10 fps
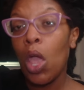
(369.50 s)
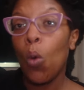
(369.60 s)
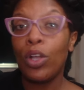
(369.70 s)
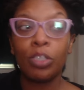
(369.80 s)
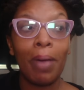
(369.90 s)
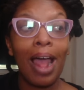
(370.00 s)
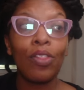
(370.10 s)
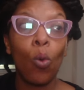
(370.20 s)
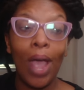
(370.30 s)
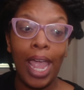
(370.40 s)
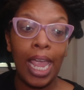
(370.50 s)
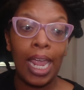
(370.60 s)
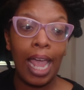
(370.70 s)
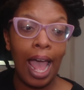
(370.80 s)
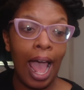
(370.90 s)
which by the
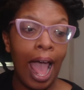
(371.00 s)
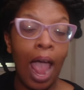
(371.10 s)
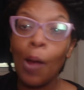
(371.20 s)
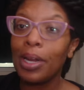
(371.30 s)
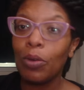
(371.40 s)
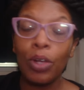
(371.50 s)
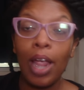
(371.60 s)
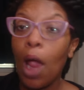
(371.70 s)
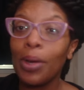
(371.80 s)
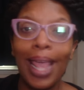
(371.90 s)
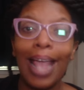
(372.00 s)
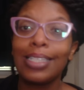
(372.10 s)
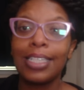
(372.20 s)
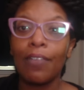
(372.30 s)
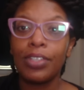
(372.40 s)
way, I already we already had
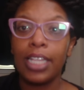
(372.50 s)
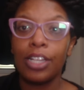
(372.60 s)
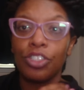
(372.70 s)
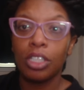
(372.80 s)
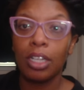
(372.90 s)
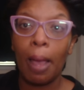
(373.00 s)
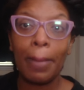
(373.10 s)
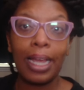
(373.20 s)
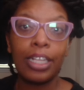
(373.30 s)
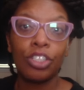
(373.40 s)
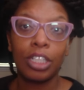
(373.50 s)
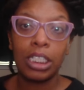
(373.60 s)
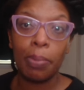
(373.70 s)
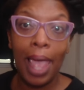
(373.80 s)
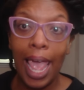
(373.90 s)
this conversation about each
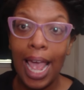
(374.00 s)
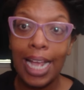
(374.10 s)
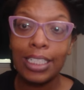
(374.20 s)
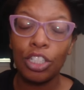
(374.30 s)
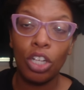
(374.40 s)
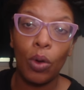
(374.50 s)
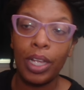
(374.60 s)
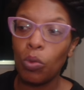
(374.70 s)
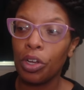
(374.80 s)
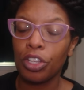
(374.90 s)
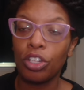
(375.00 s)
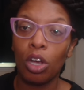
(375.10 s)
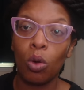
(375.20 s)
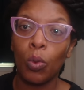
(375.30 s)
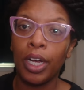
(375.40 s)
other's past. You know, he wanted to
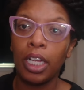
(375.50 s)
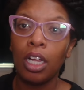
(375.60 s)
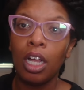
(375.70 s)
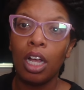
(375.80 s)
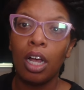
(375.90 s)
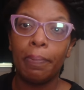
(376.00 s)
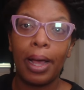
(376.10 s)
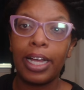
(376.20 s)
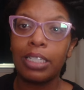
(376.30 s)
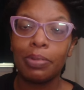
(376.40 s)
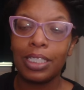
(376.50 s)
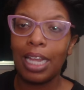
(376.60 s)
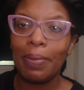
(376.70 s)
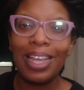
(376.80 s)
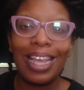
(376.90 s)
know what my husband's
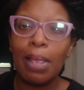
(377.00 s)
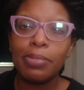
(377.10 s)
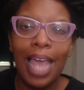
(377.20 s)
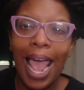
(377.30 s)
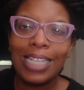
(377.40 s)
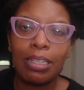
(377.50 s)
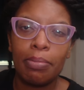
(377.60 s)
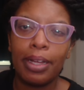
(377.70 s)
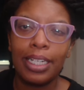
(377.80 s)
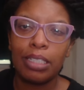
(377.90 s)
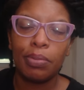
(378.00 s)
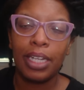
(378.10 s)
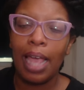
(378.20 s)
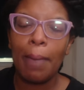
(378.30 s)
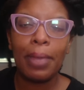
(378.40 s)
name. He keeps asking my husband
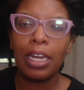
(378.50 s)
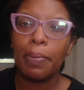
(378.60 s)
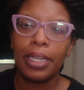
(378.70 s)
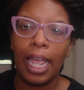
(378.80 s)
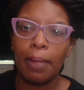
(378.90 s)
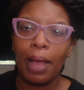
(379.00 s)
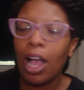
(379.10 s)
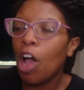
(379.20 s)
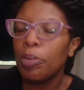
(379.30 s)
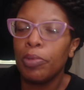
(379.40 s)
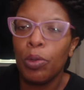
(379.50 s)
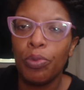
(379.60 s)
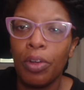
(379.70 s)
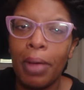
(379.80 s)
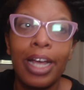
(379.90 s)
name. I made up a name. I called him
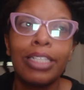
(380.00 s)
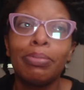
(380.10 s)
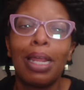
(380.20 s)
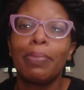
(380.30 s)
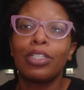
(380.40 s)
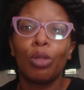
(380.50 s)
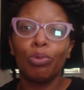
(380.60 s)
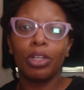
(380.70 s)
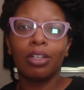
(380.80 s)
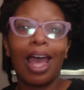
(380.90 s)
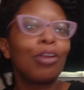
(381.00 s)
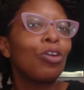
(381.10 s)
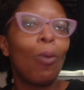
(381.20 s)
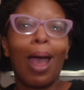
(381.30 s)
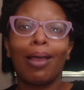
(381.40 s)
Luther. My husband name was Luther. I don't
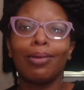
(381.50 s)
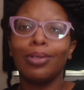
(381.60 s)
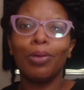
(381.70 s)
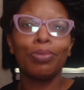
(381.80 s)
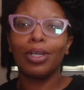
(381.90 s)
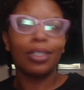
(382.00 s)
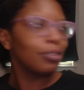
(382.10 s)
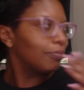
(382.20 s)
know why. Luther.